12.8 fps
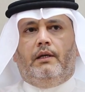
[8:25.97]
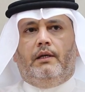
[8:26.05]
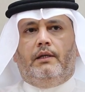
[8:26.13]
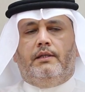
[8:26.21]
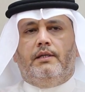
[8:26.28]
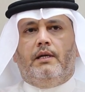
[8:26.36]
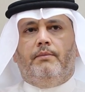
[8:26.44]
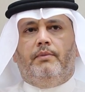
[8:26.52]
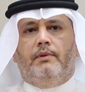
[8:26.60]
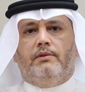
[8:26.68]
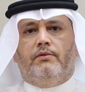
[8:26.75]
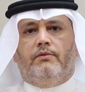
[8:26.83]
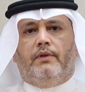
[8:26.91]

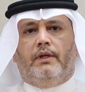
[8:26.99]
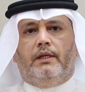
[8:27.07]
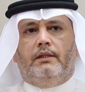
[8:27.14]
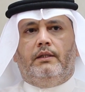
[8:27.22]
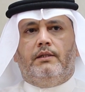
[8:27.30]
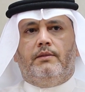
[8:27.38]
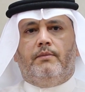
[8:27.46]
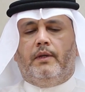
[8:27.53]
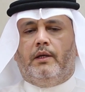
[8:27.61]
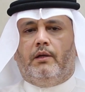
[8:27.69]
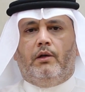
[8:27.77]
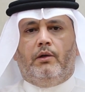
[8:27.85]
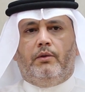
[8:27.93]
Examples of that is
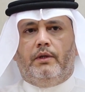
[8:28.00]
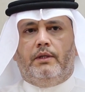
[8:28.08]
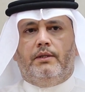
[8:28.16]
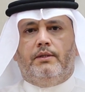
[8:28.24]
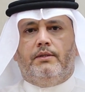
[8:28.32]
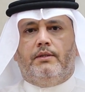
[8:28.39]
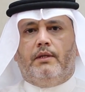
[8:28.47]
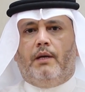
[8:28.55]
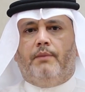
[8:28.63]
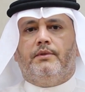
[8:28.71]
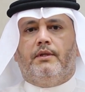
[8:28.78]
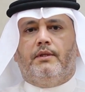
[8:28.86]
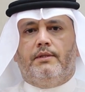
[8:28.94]
myoclonus,
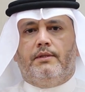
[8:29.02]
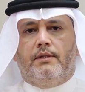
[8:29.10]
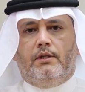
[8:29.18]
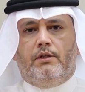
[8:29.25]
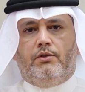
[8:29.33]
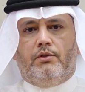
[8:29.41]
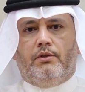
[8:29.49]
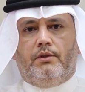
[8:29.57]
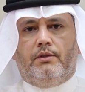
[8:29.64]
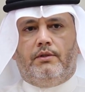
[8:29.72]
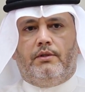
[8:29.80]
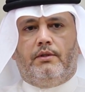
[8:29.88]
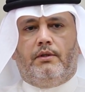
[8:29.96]
absence
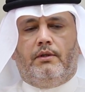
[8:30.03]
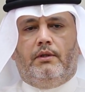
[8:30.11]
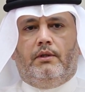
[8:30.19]
seizures,